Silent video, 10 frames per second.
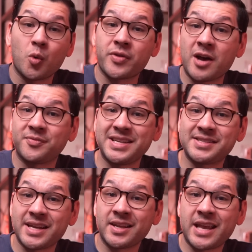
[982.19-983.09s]
Without these
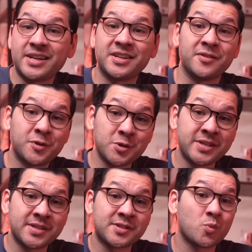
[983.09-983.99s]
dedicated
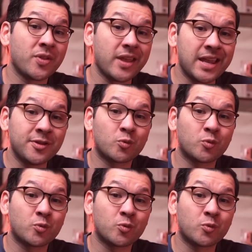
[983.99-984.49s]
enthusiasts within